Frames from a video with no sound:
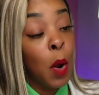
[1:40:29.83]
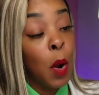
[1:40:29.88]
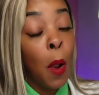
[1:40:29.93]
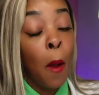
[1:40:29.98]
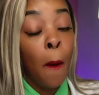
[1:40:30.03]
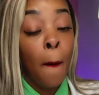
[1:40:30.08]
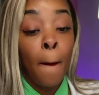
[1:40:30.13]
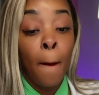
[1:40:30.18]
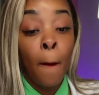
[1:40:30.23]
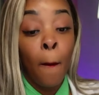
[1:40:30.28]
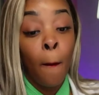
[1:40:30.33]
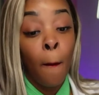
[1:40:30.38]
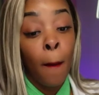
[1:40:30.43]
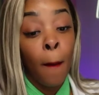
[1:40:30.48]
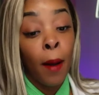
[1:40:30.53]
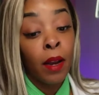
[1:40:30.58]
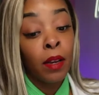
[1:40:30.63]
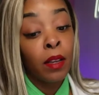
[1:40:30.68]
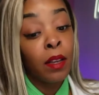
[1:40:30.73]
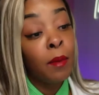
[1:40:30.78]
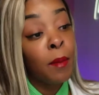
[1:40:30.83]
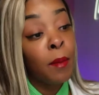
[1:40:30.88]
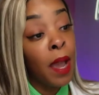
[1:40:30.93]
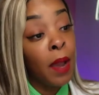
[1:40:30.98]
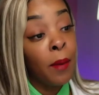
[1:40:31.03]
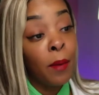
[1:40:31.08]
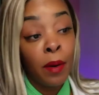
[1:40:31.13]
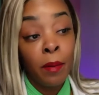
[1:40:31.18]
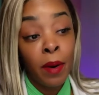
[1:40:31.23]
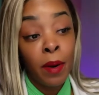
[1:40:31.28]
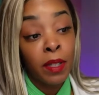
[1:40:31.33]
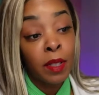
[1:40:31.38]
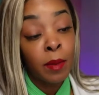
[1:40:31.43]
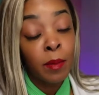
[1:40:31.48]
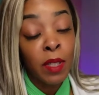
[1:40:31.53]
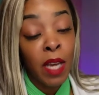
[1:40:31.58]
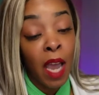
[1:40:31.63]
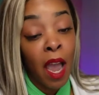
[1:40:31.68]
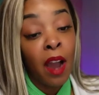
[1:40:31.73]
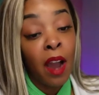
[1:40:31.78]
Or you might want to wear some
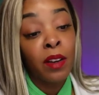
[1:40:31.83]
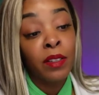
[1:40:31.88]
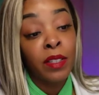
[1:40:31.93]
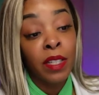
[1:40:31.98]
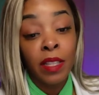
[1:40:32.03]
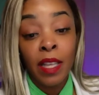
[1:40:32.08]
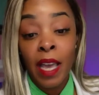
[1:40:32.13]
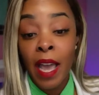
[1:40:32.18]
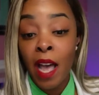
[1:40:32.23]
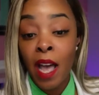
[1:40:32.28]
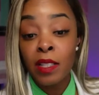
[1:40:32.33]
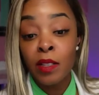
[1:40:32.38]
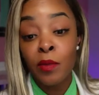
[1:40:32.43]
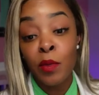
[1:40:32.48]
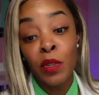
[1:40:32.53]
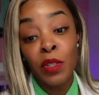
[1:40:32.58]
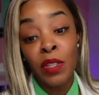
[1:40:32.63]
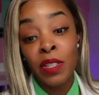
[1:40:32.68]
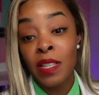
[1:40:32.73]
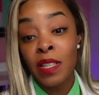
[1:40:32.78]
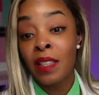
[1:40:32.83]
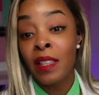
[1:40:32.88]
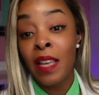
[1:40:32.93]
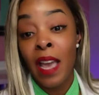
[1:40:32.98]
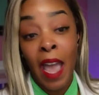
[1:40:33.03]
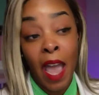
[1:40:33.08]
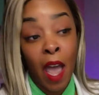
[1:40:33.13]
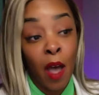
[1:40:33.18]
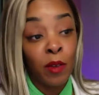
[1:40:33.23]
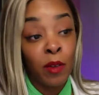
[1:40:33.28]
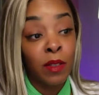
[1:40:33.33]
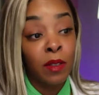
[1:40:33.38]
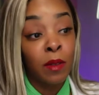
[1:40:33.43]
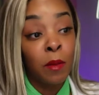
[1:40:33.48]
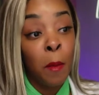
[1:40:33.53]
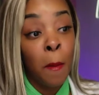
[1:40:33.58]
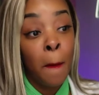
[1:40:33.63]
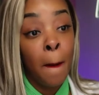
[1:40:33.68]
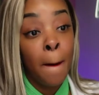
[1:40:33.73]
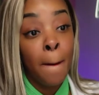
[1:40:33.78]
joggers at the house if you're just at the house.
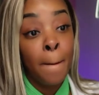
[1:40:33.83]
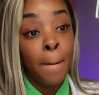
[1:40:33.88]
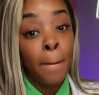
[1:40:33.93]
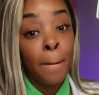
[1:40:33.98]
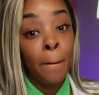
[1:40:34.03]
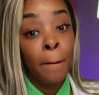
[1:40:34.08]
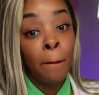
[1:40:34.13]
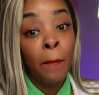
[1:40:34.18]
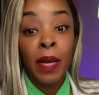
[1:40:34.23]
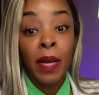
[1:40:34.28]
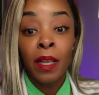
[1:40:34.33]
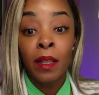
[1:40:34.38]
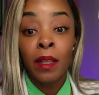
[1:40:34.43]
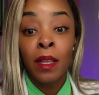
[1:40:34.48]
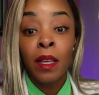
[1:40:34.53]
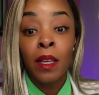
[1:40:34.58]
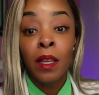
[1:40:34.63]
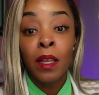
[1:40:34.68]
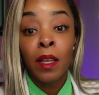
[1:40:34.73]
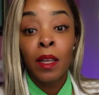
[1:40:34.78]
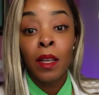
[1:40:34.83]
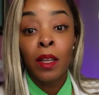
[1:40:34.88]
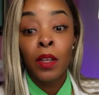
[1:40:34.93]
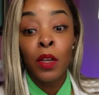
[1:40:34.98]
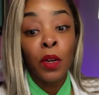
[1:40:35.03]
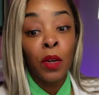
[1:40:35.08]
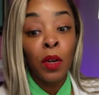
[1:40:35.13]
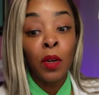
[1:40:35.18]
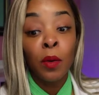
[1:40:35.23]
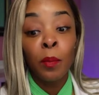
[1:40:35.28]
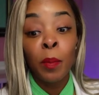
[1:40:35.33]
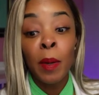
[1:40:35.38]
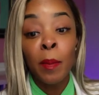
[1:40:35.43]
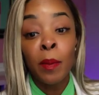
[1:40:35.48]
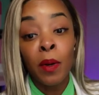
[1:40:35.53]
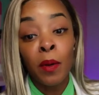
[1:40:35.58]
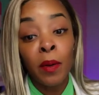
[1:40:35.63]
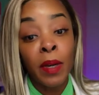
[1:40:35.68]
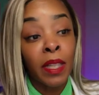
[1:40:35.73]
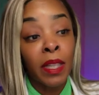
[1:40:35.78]
But you know, people
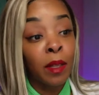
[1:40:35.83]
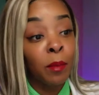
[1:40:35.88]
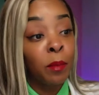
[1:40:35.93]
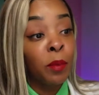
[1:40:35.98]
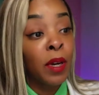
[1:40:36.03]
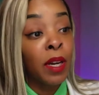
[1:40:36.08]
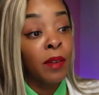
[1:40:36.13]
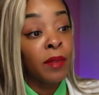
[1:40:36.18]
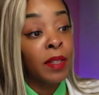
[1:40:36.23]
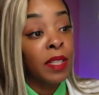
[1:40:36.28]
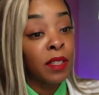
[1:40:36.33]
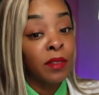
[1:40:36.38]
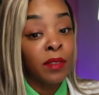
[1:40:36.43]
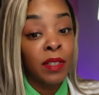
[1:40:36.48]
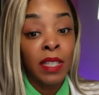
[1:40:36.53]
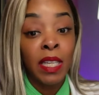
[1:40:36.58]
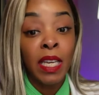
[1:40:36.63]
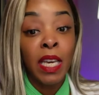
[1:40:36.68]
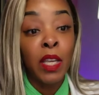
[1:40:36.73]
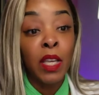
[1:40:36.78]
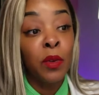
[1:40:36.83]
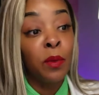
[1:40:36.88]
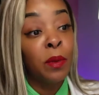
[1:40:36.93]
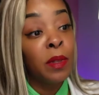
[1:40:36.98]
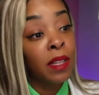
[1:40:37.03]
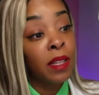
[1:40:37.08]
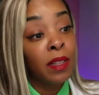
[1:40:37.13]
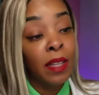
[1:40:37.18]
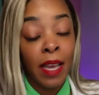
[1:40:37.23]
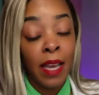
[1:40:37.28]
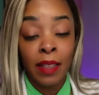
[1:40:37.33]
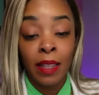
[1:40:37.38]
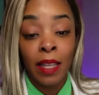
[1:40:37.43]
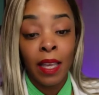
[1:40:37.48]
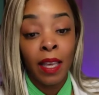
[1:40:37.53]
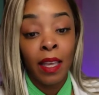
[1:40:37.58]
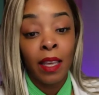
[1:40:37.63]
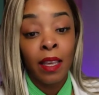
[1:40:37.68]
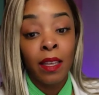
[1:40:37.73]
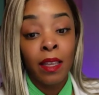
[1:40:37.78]
don't get the privilege of seeing you look like
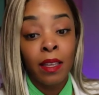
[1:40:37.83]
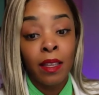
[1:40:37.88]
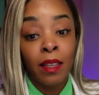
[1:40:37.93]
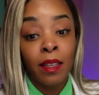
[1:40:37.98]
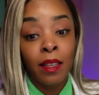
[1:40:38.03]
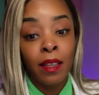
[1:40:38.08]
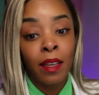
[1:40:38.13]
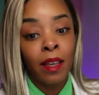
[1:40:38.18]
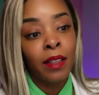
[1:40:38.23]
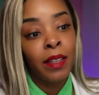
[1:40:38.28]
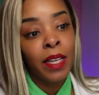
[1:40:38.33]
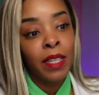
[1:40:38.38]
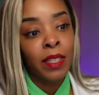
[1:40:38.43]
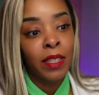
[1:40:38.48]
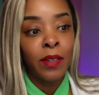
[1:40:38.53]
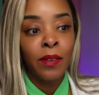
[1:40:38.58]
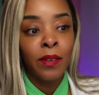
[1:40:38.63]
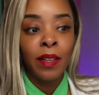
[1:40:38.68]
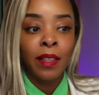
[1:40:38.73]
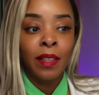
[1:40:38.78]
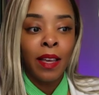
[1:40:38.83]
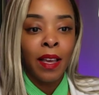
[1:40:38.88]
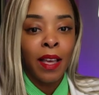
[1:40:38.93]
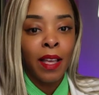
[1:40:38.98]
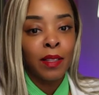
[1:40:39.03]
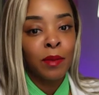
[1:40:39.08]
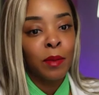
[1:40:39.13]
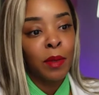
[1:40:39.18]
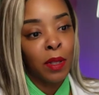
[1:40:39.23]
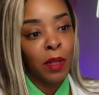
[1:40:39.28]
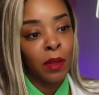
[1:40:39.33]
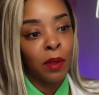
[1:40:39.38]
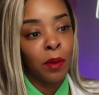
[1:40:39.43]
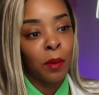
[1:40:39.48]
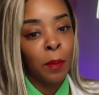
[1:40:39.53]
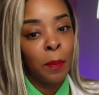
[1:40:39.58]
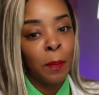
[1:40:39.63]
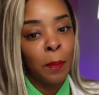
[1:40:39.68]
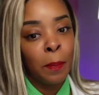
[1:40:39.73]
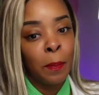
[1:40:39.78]
that unless they're at the house with you.
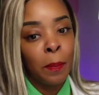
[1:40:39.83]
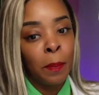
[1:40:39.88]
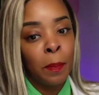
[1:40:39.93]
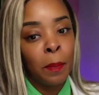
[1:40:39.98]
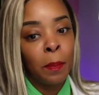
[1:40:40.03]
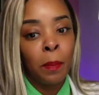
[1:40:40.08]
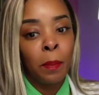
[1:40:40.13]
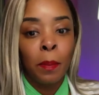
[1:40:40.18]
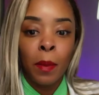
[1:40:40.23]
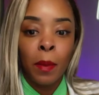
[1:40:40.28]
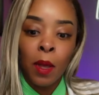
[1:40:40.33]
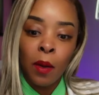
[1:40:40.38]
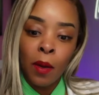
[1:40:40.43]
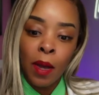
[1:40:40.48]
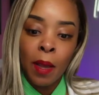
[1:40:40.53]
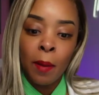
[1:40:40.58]
Okay.